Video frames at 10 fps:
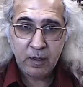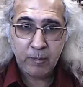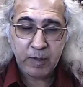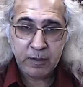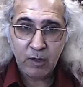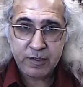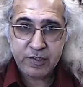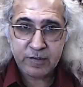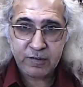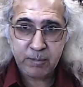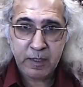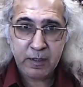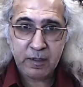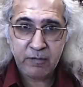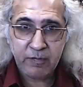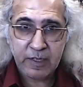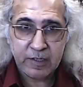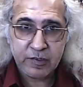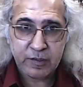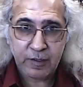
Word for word: but not just mere reflection,